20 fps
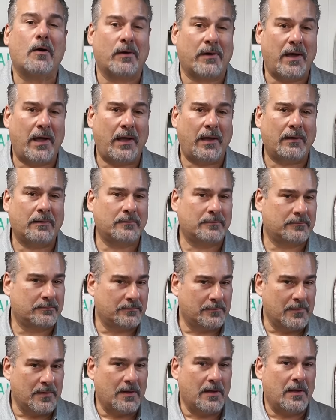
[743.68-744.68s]
Okay.
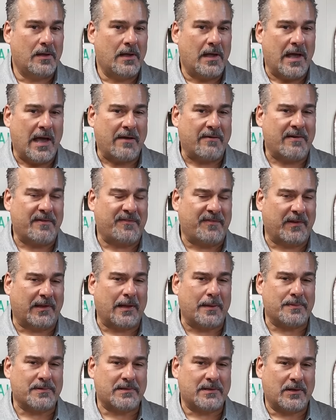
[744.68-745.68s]
Henry
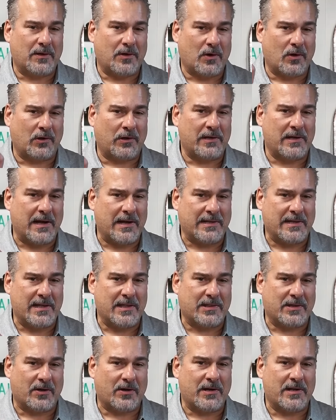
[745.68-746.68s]
Phillips, early
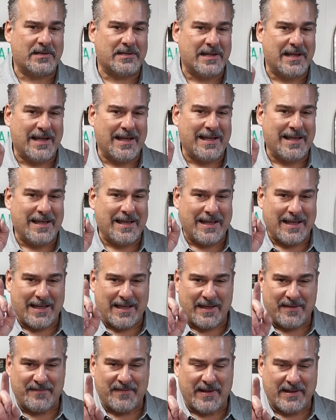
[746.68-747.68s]
1930s,
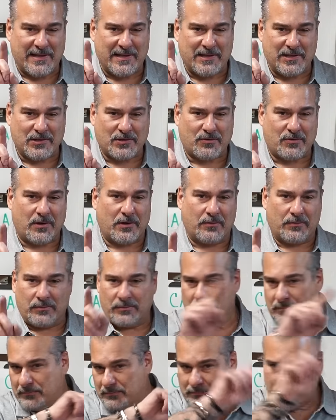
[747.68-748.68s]
invented the screw,
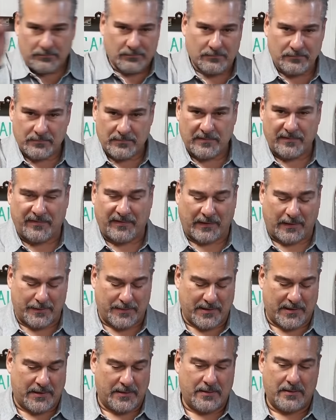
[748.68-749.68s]
the
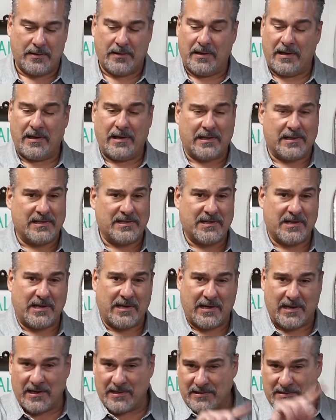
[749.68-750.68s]
Phillips head. Not the
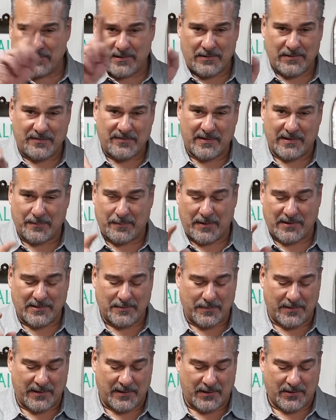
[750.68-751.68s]
JIS. That was invented by
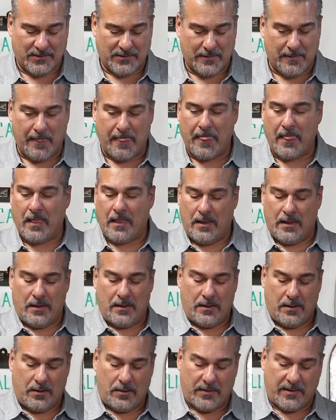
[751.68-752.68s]
somebody else.
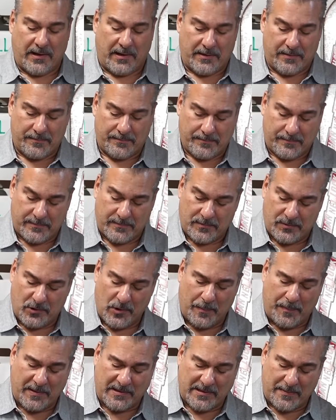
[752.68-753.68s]
Okay.
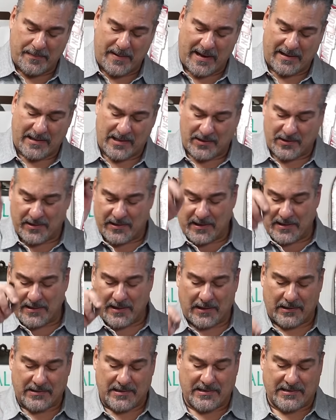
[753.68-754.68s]
Two-piece impactor,
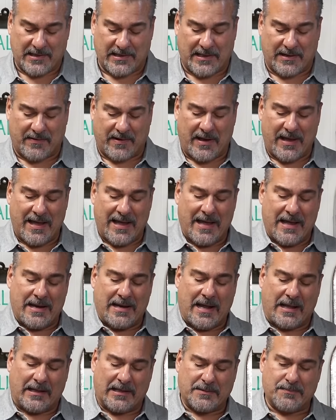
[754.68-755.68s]
$39. I said that right.
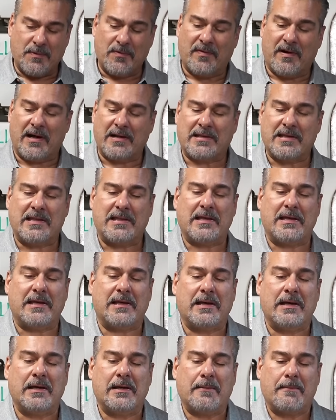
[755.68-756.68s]
Now let's move on to
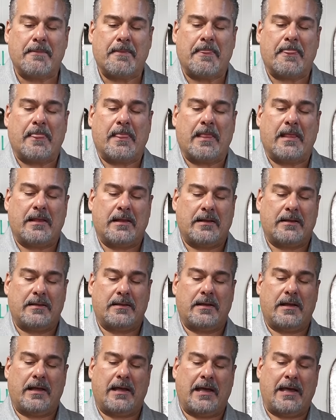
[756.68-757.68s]
the
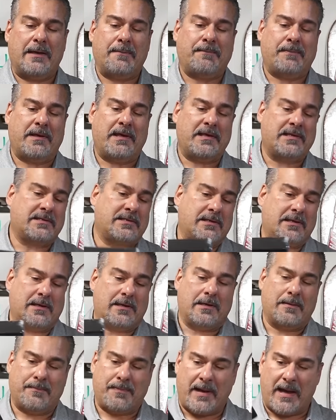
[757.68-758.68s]
eight-piece
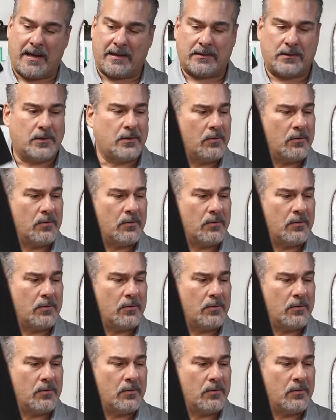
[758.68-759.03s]
impactor.